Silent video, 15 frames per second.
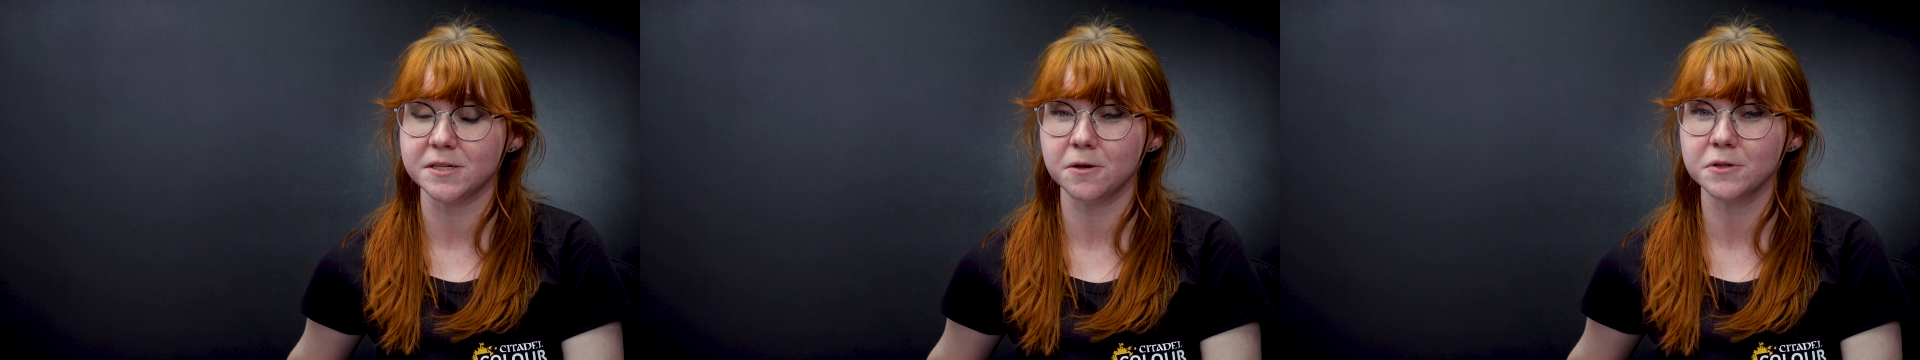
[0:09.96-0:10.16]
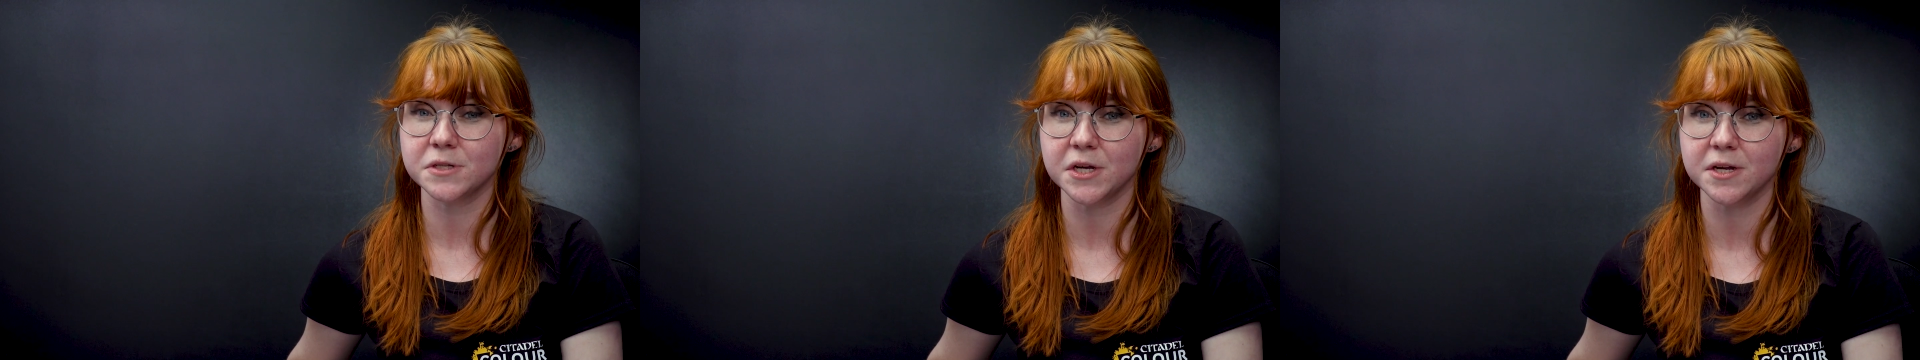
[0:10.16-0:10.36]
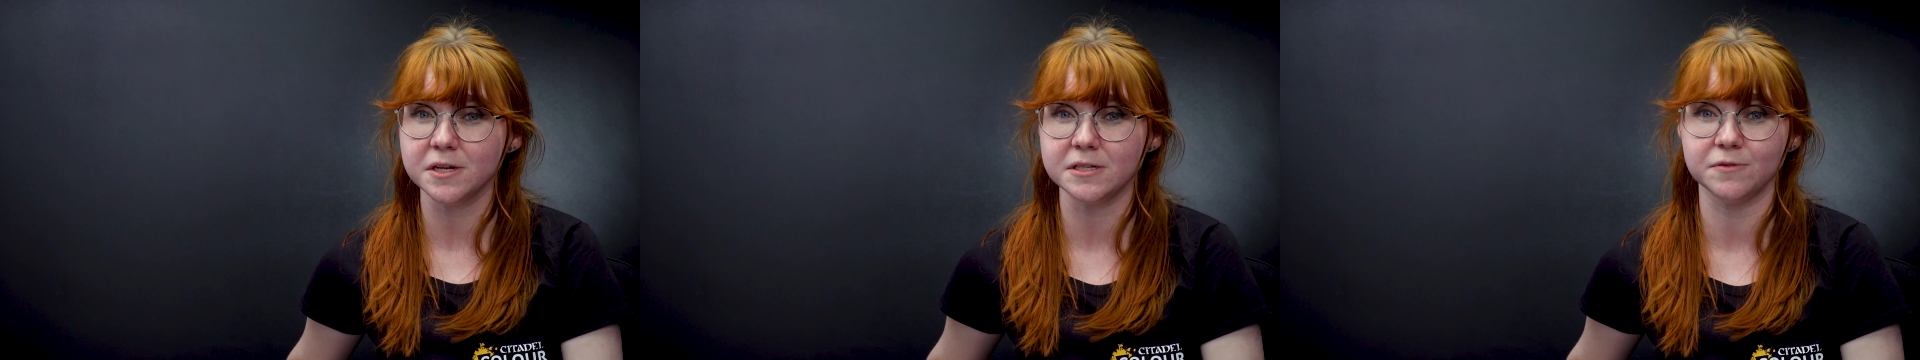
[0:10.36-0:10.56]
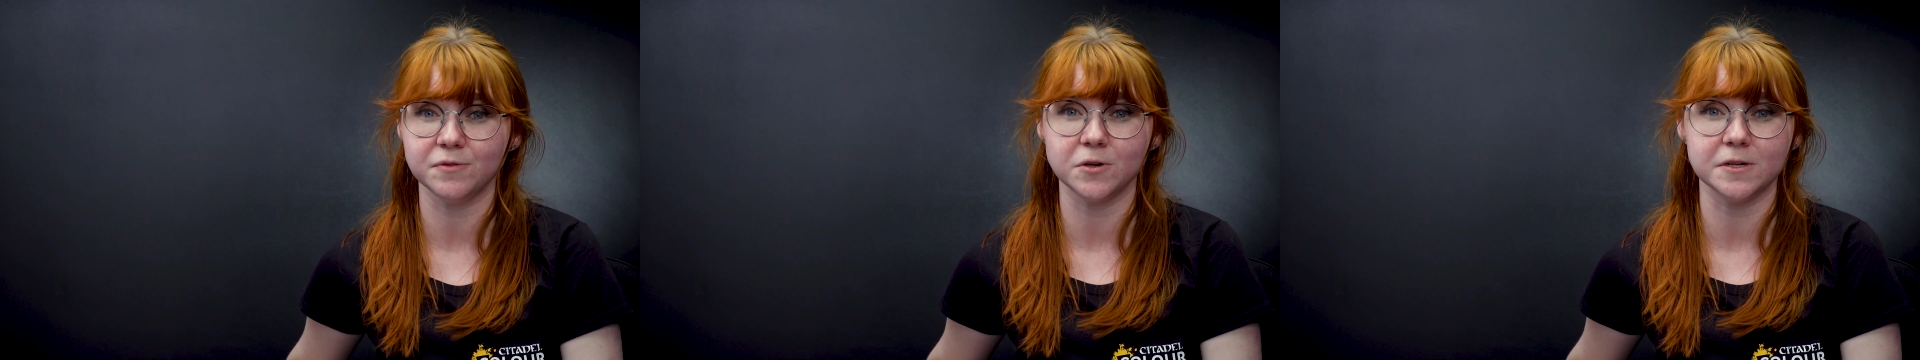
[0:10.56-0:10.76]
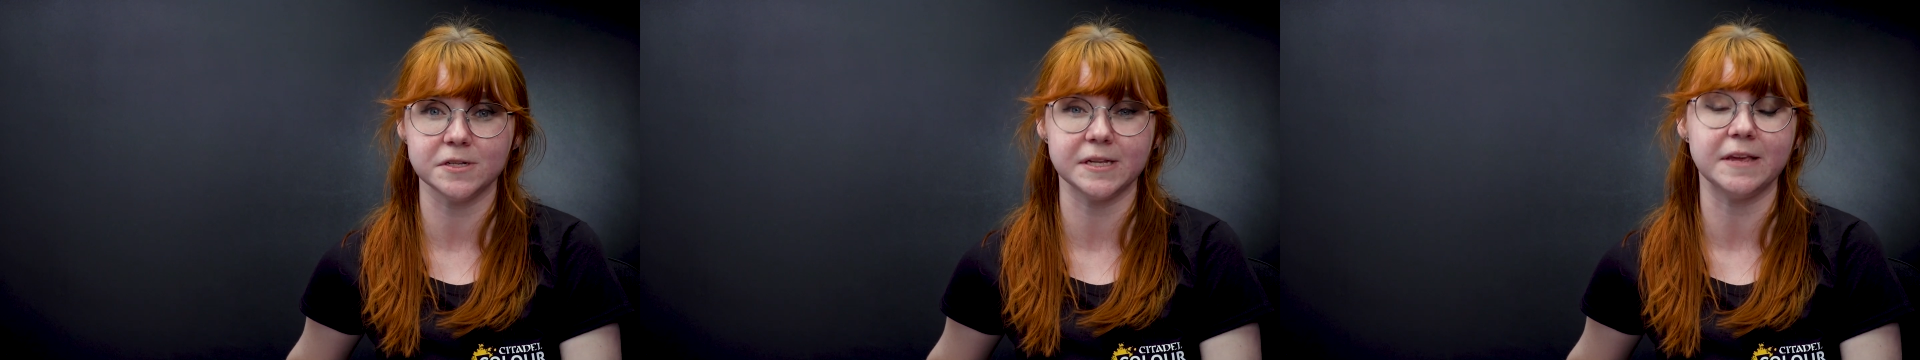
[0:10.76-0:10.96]
an alternative
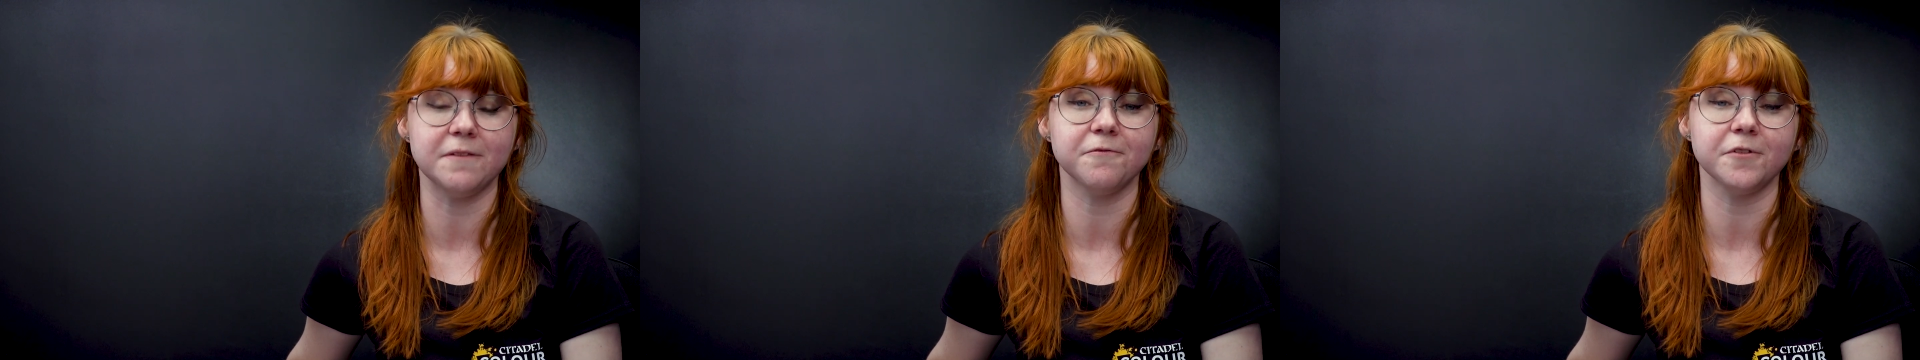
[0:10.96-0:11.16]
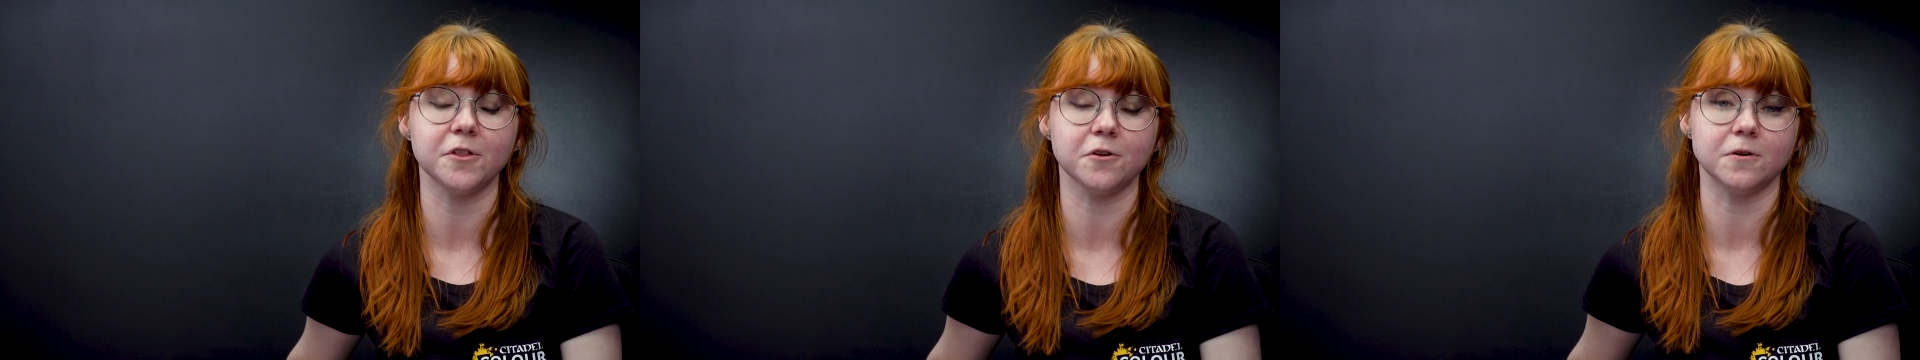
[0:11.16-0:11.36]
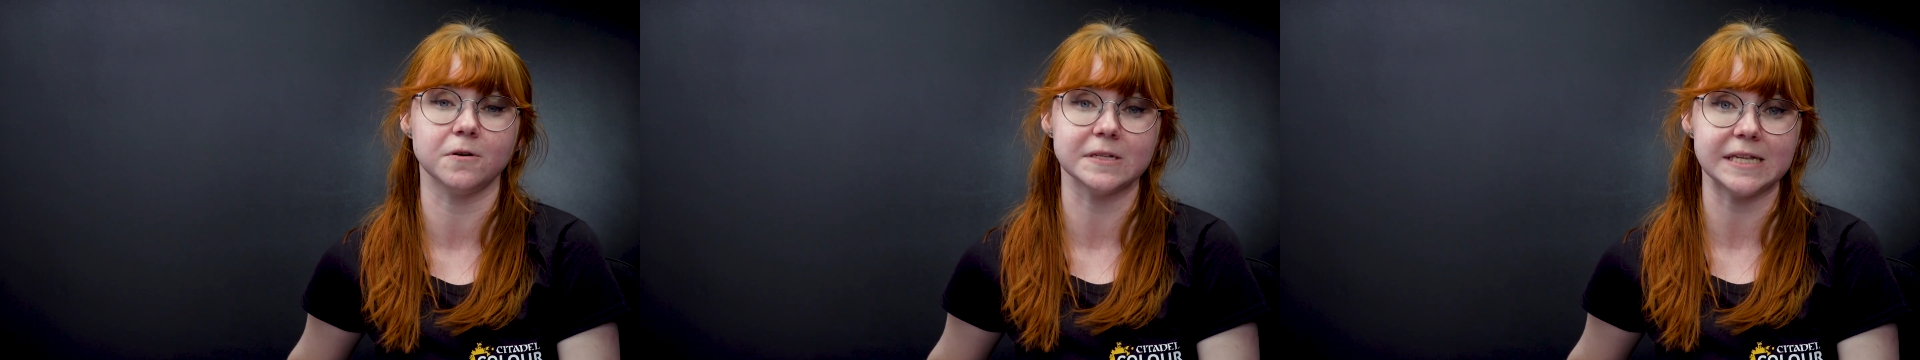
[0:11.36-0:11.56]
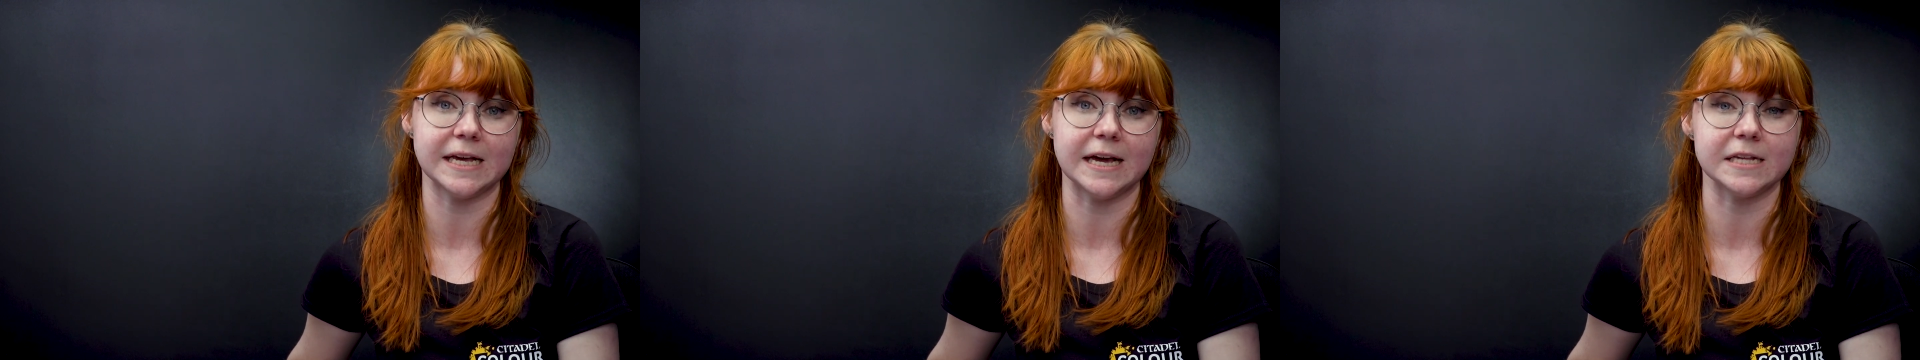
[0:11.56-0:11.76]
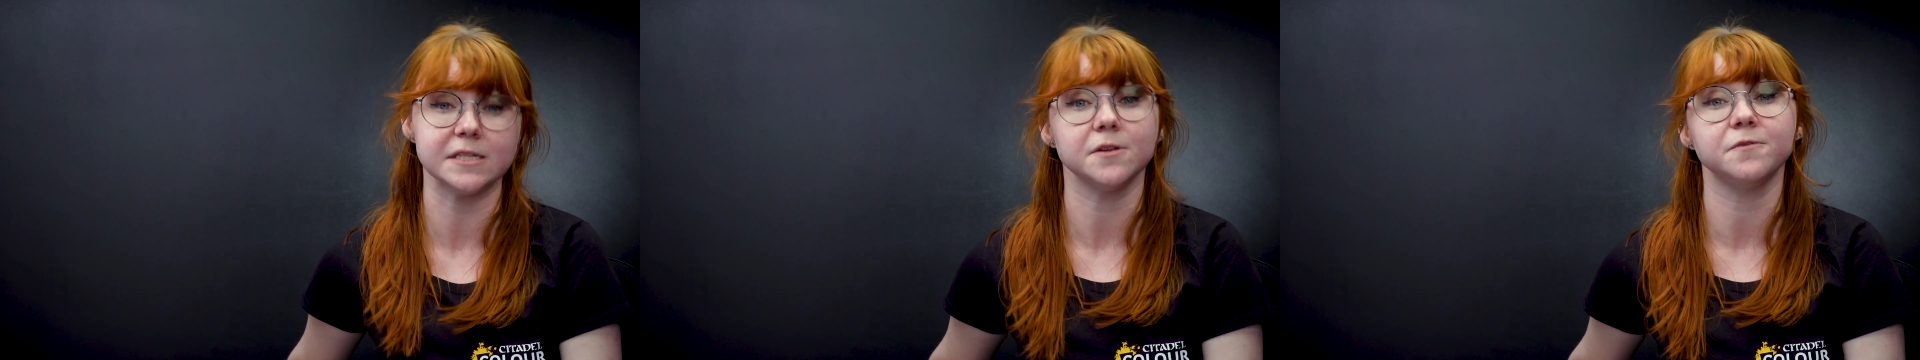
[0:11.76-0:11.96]
colour scheme for the
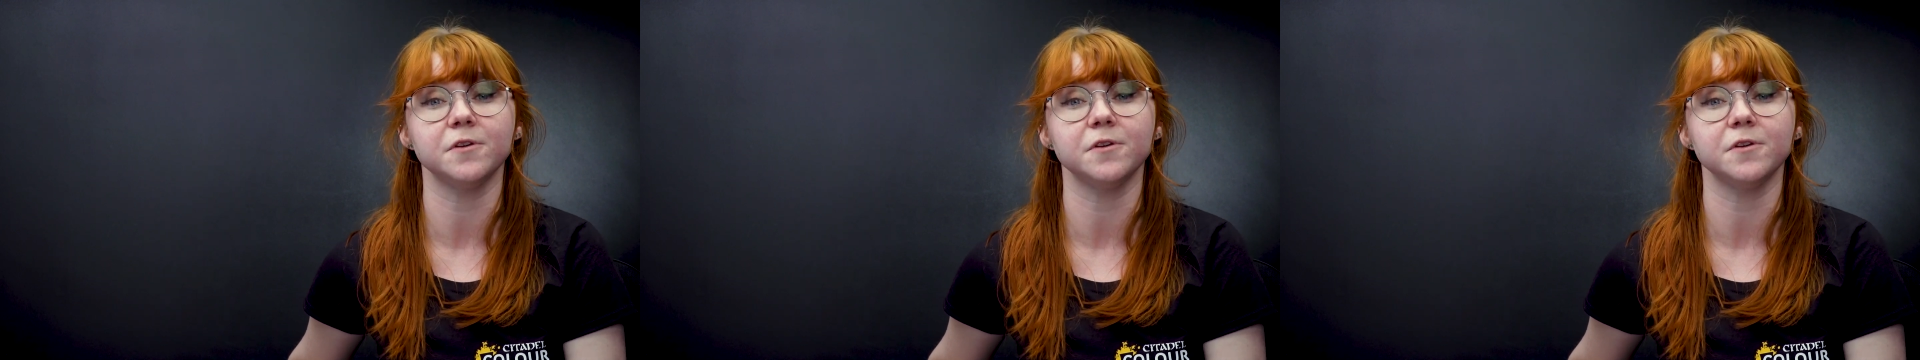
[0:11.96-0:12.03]
Corsairs,